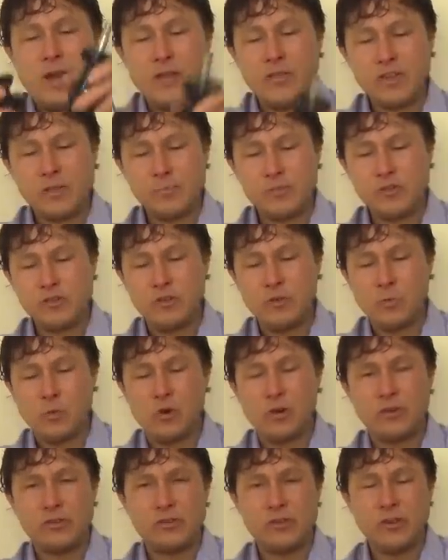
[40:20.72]
how this machine
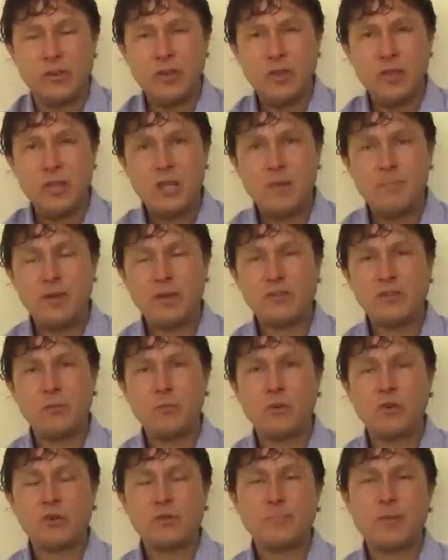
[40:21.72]
works, it basically
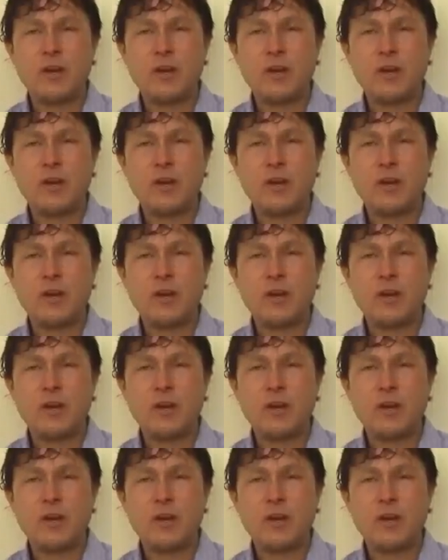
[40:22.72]
works